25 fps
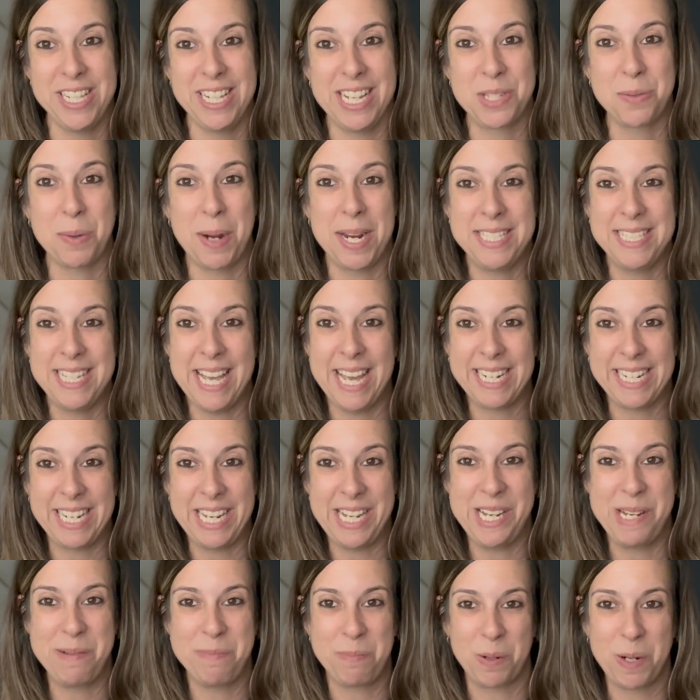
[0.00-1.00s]
That's why I said
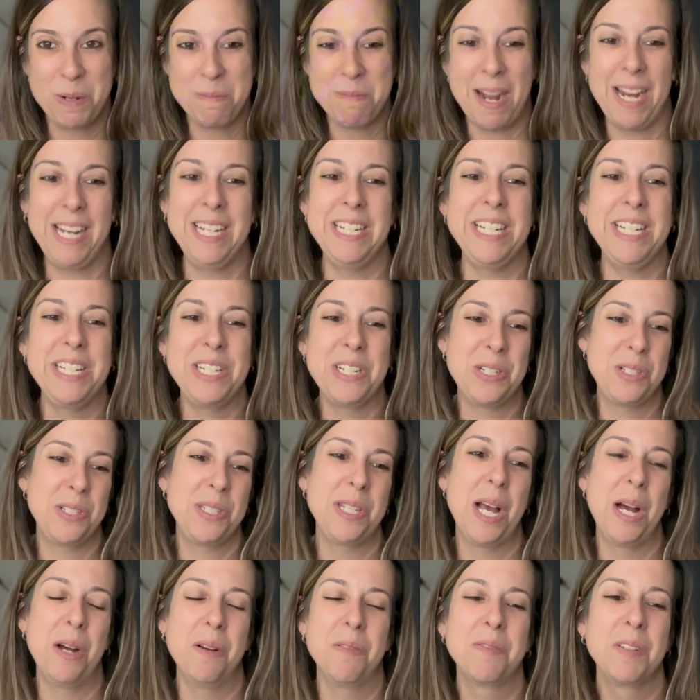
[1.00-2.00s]
keep reminding
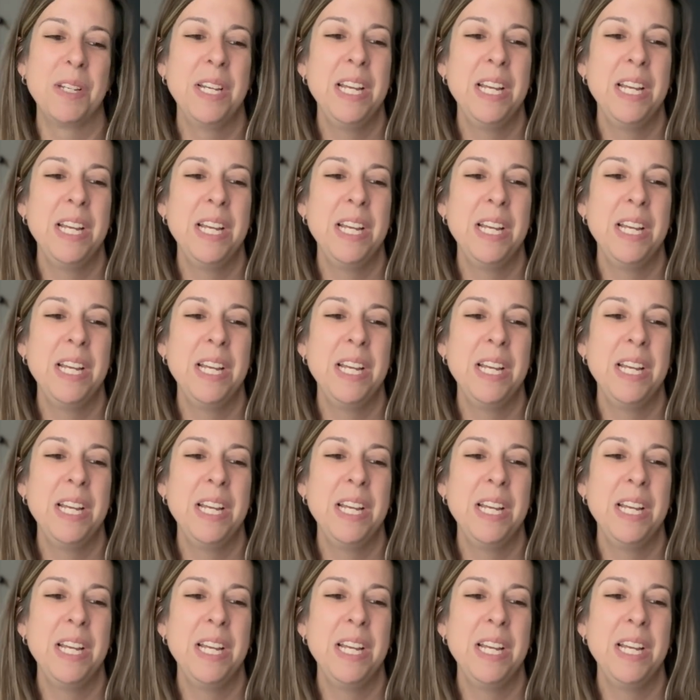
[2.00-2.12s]
yourself.